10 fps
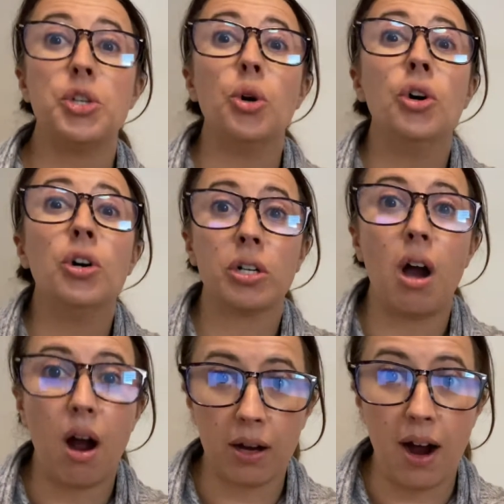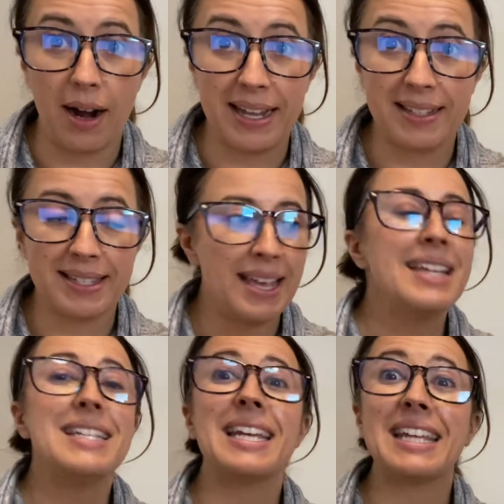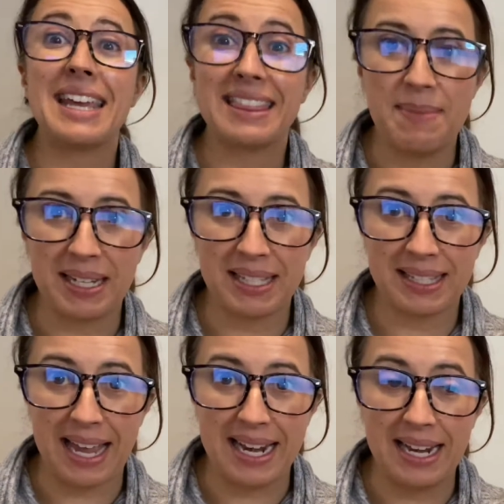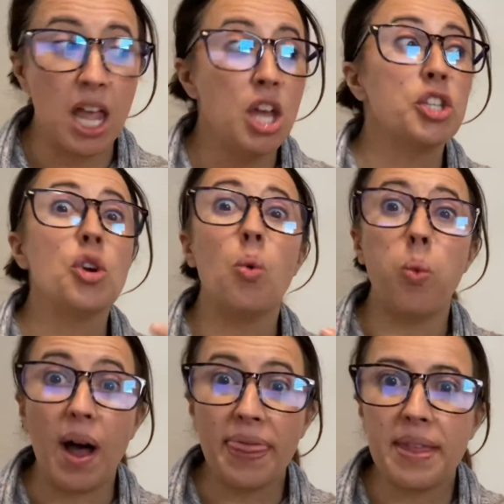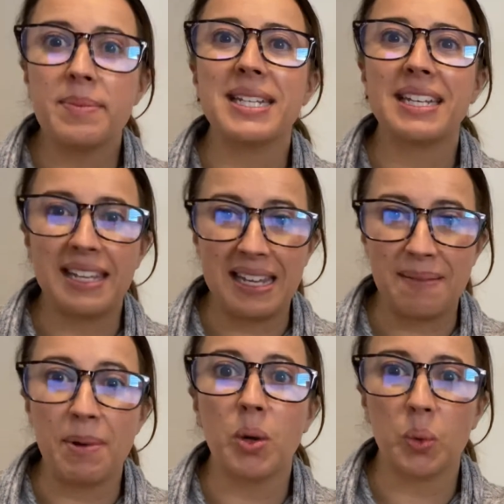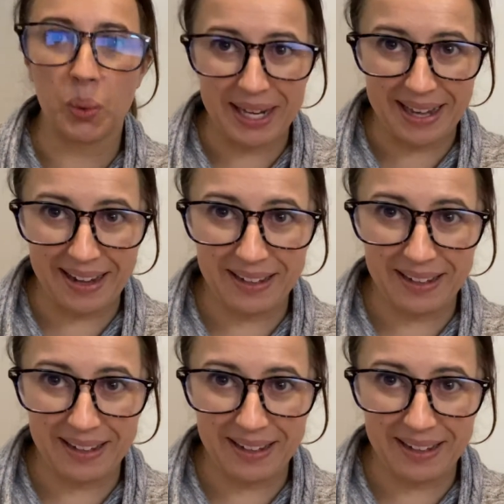hook our audience, to get them excited, to want them to keep reading.